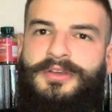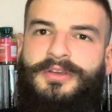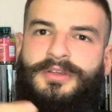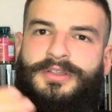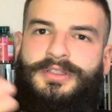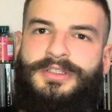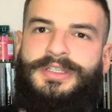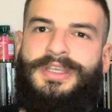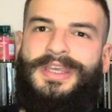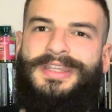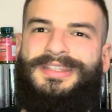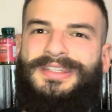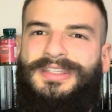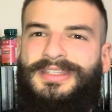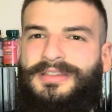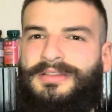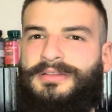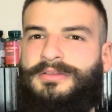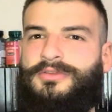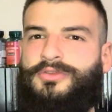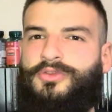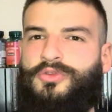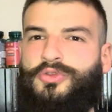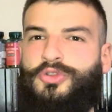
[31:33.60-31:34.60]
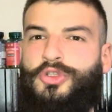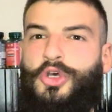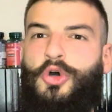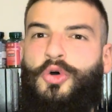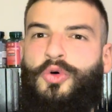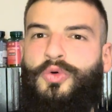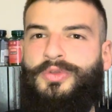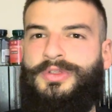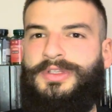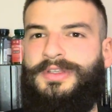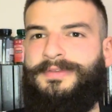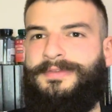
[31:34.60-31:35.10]
getting to
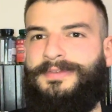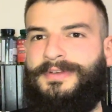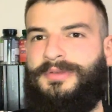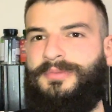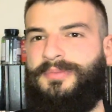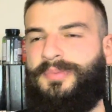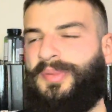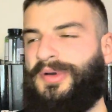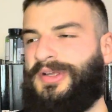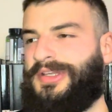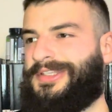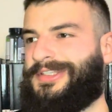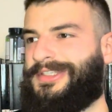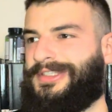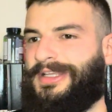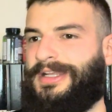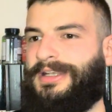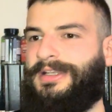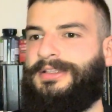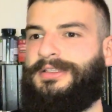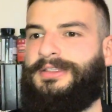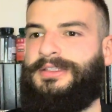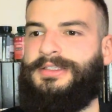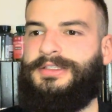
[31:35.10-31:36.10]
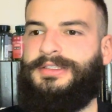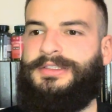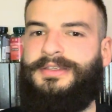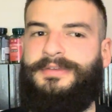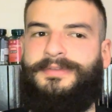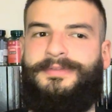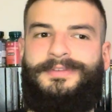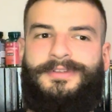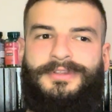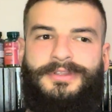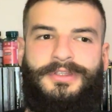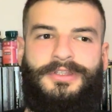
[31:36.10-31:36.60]
know different personalities,
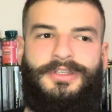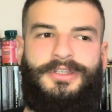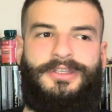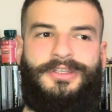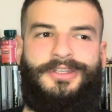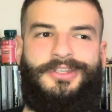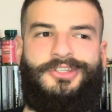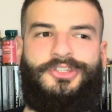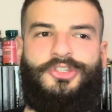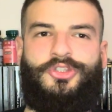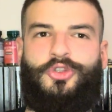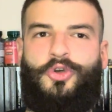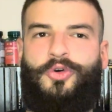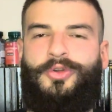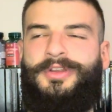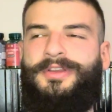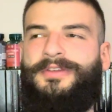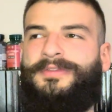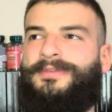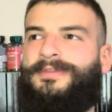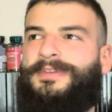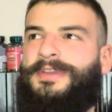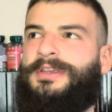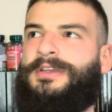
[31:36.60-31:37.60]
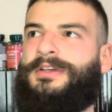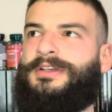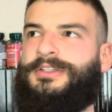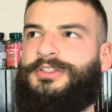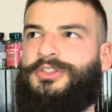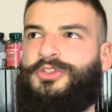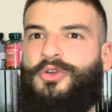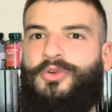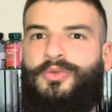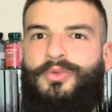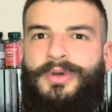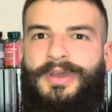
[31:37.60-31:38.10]
different historic
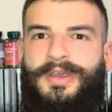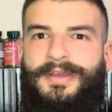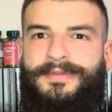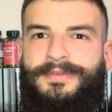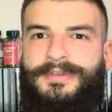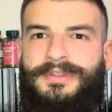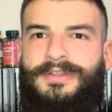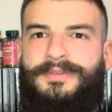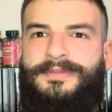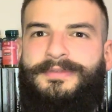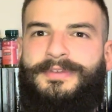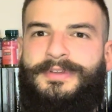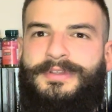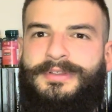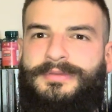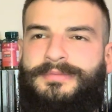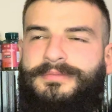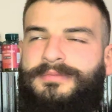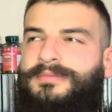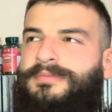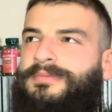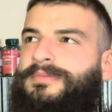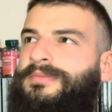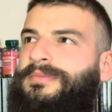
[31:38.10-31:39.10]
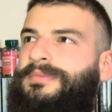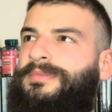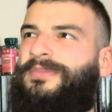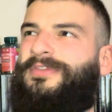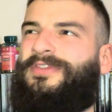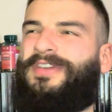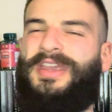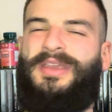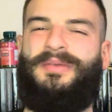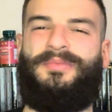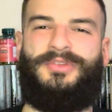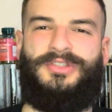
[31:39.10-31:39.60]
figures or whatever, different
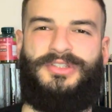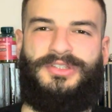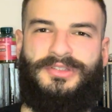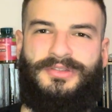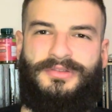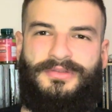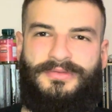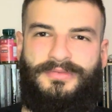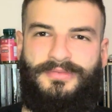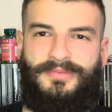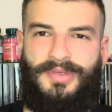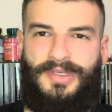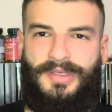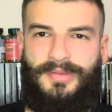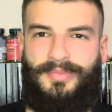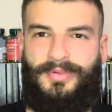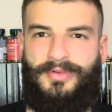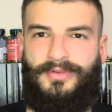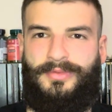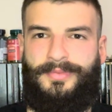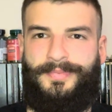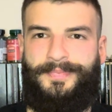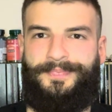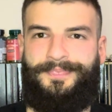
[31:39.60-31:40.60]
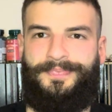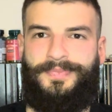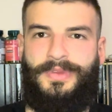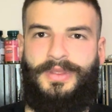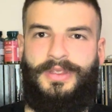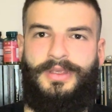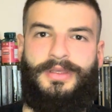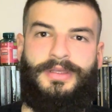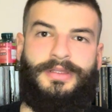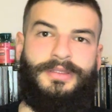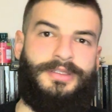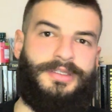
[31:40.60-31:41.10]
famous people.
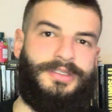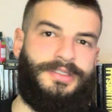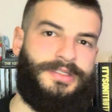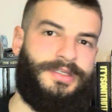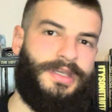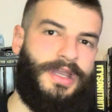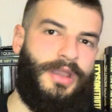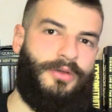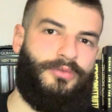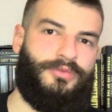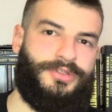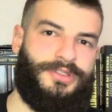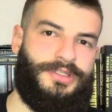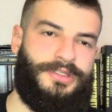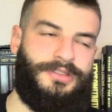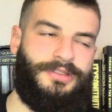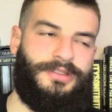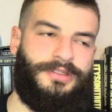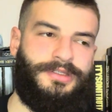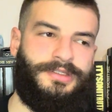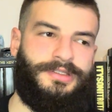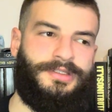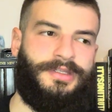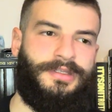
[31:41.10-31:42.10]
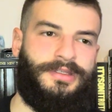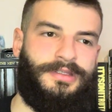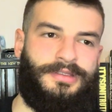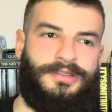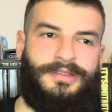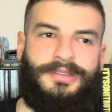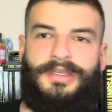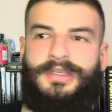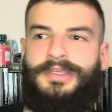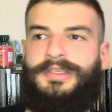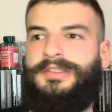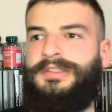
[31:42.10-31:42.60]
This guy was interested in
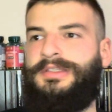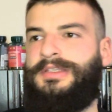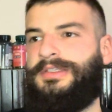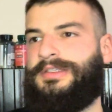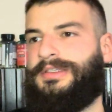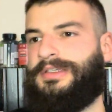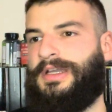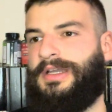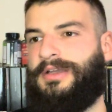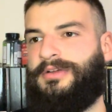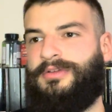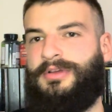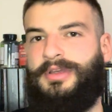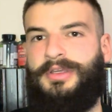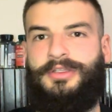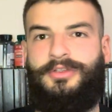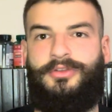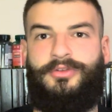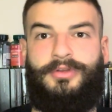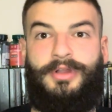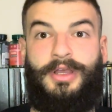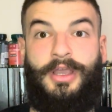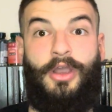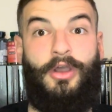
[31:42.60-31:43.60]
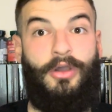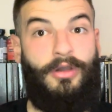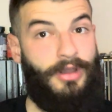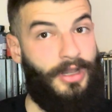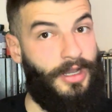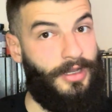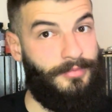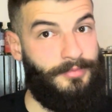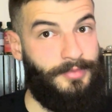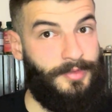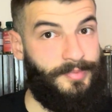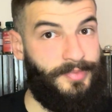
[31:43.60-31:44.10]
this guy, and you're like, oh,
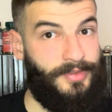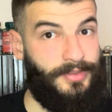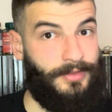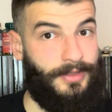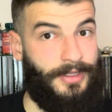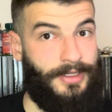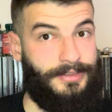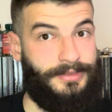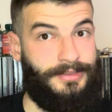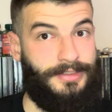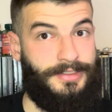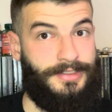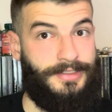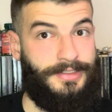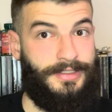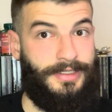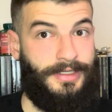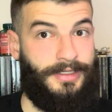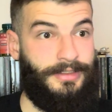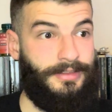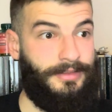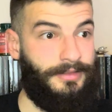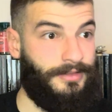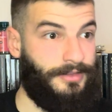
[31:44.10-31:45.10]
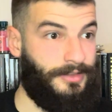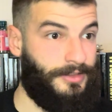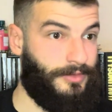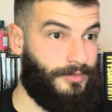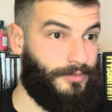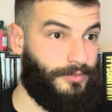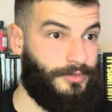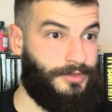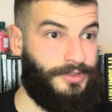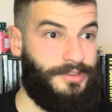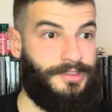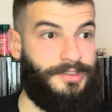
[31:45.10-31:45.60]
I'm a bit like this guy.
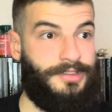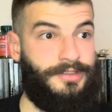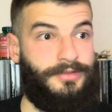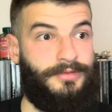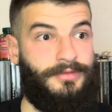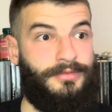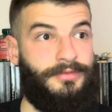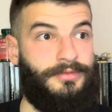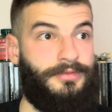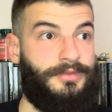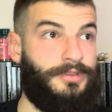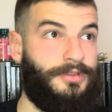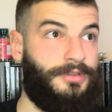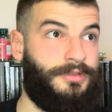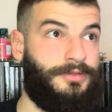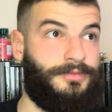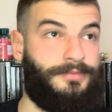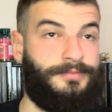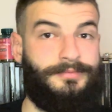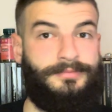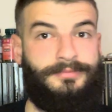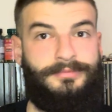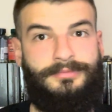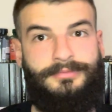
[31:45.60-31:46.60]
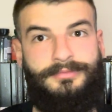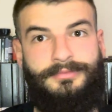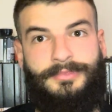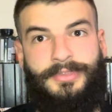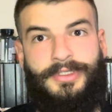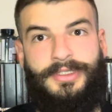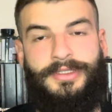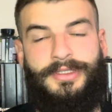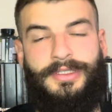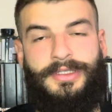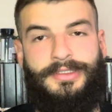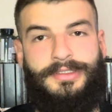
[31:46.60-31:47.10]
What does he do? Oh,
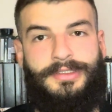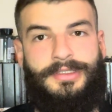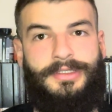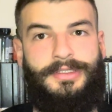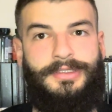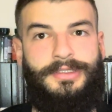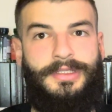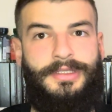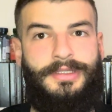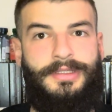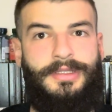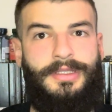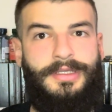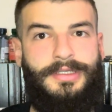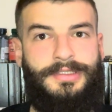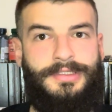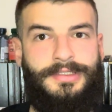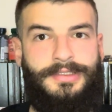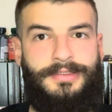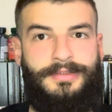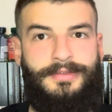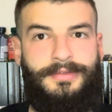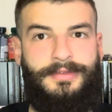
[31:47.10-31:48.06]
he did this.